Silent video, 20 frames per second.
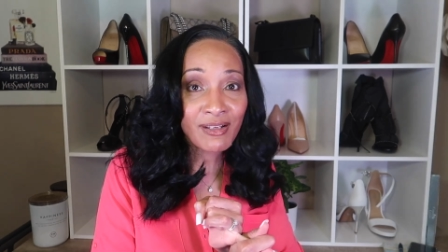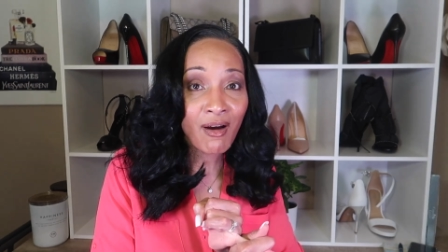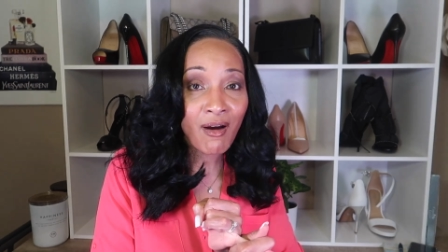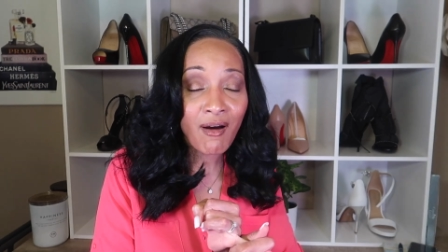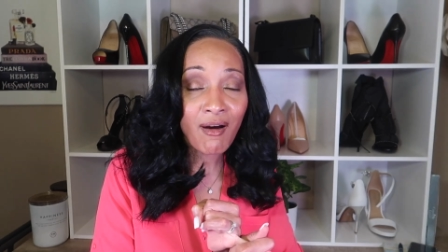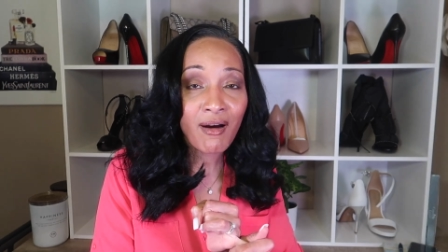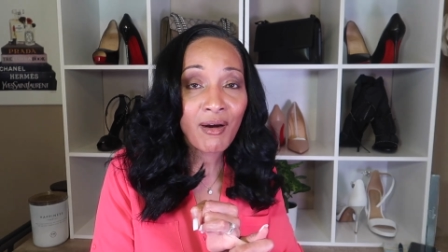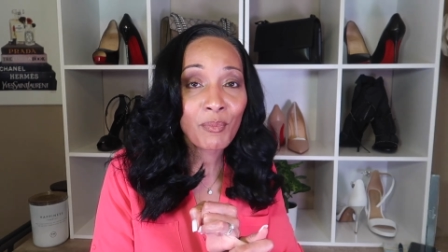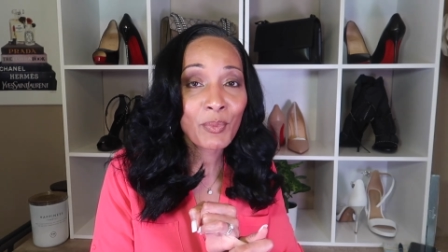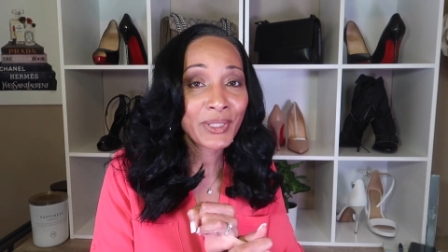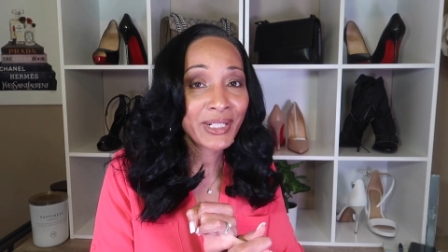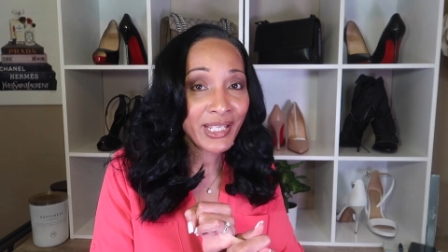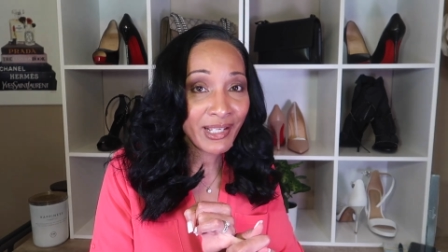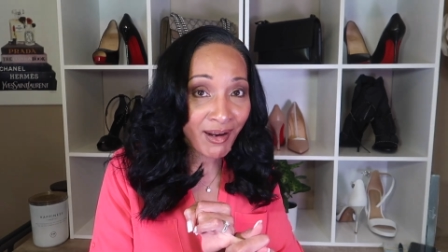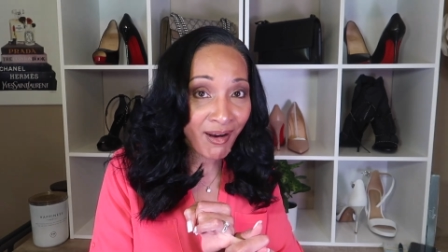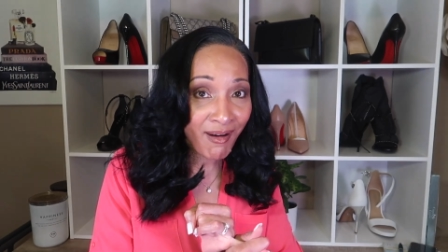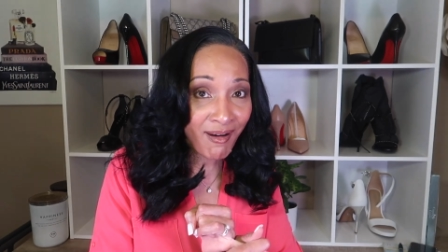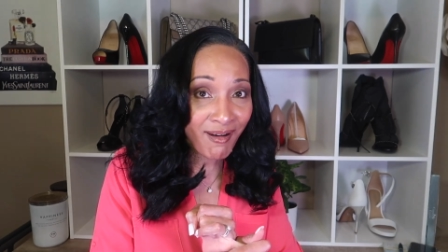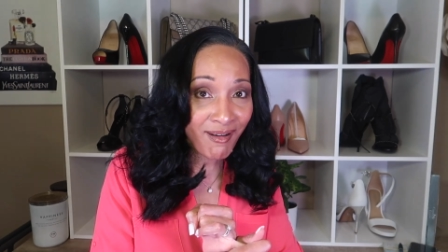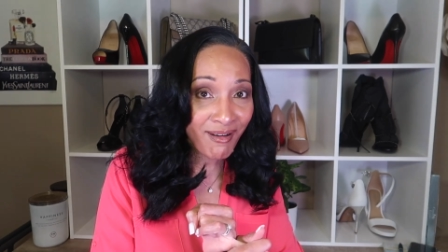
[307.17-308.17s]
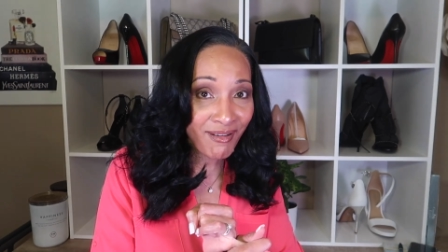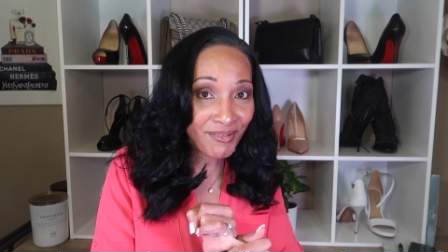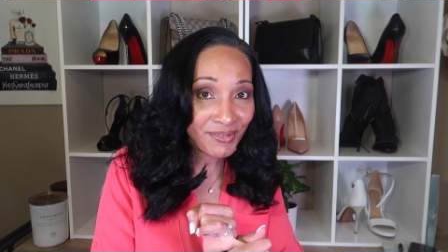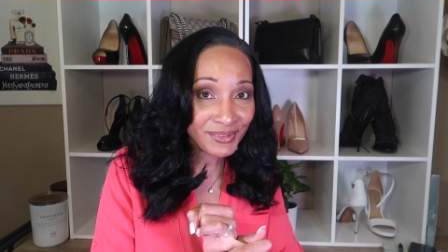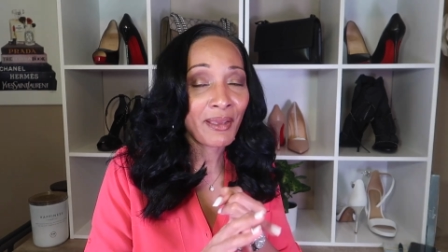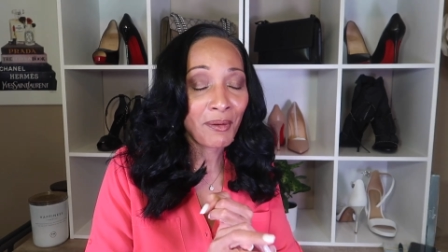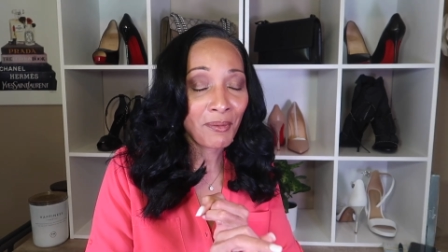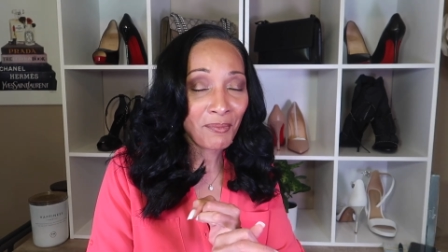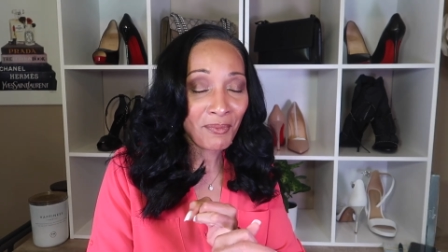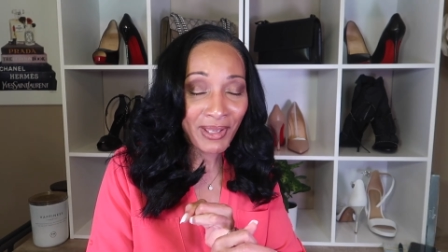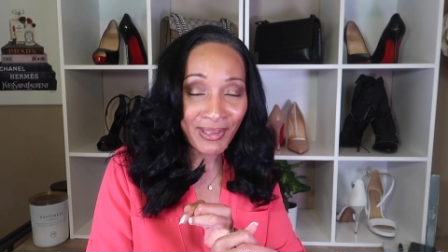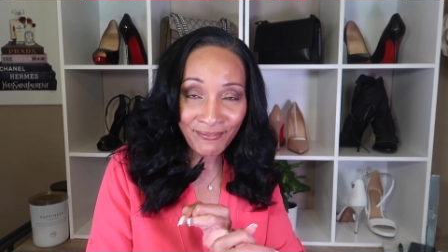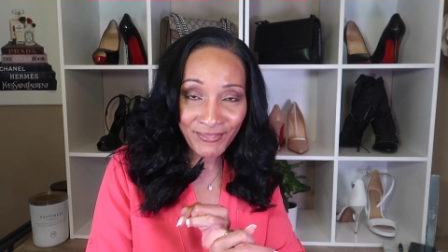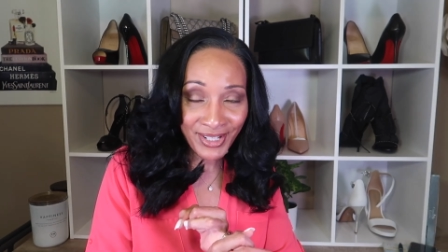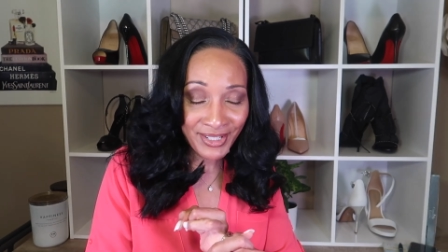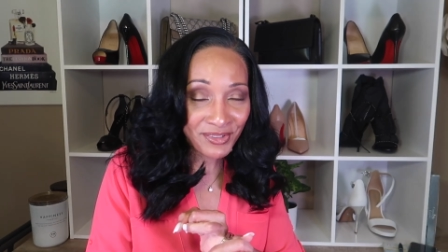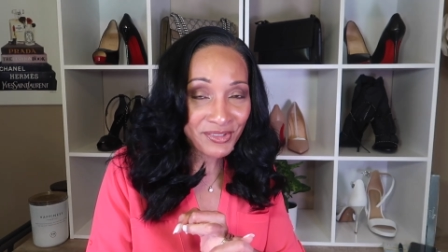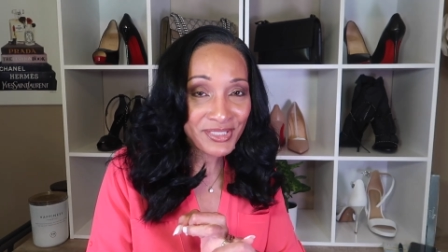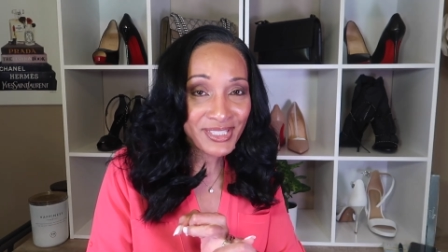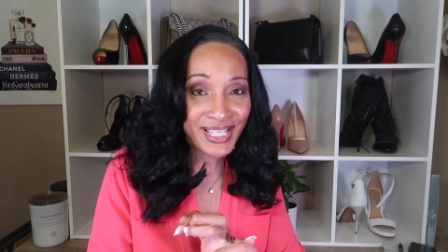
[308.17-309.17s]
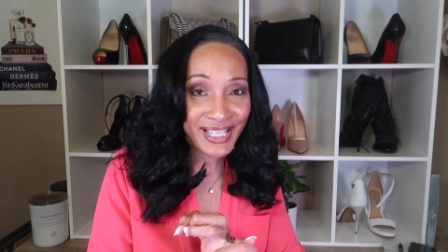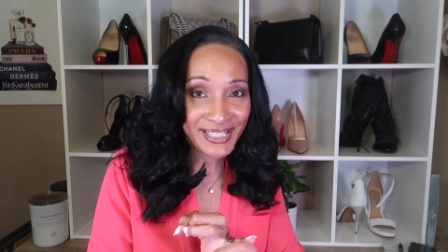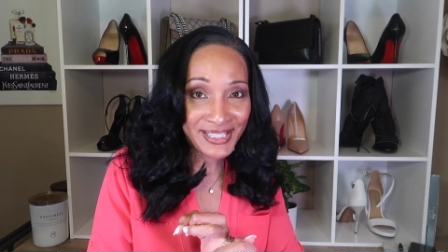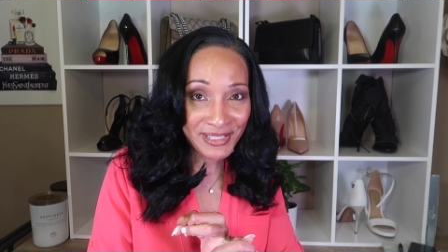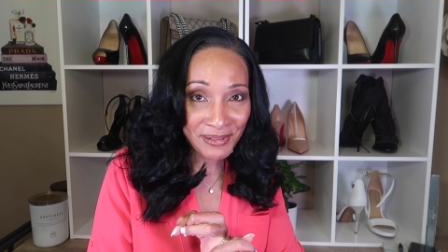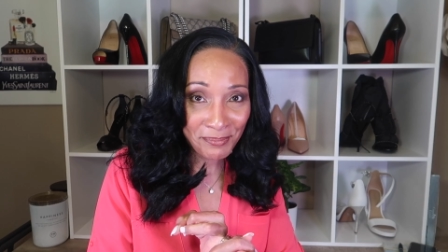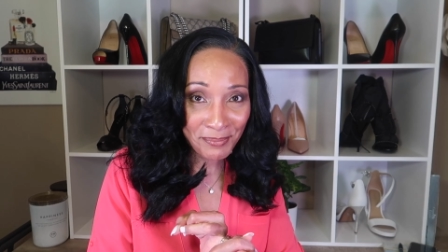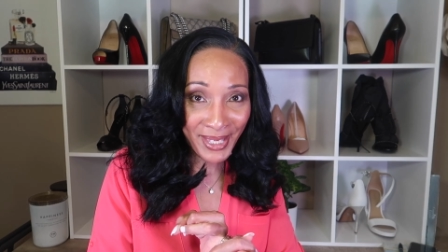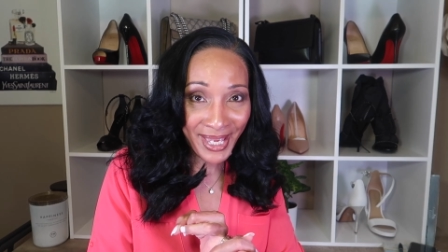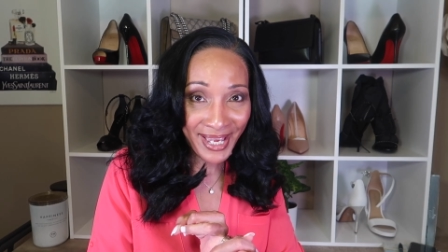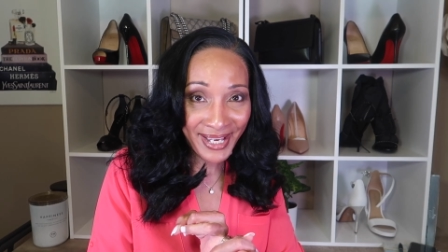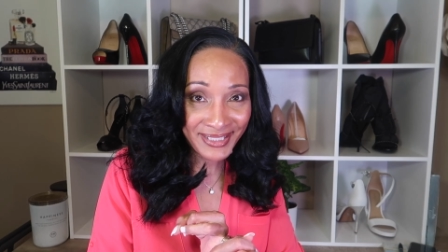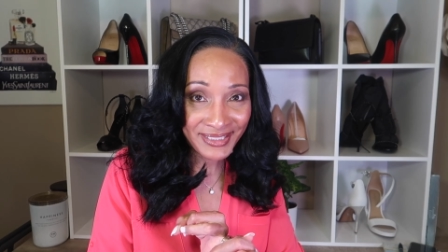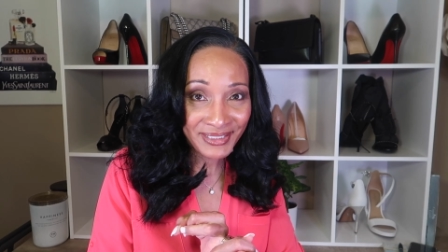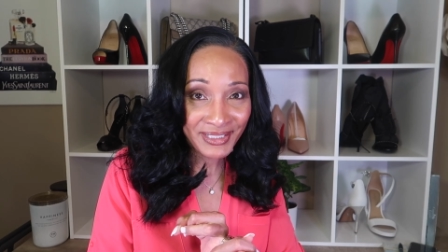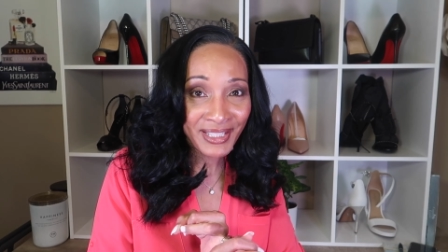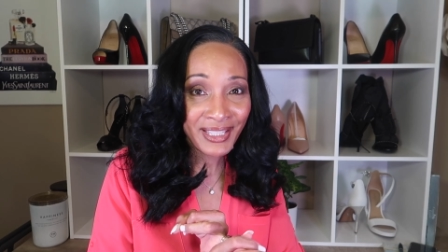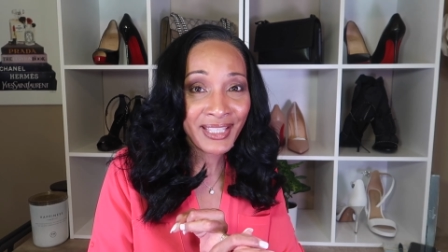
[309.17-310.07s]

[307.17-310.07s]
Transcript: call when he calls and if I don't text him back.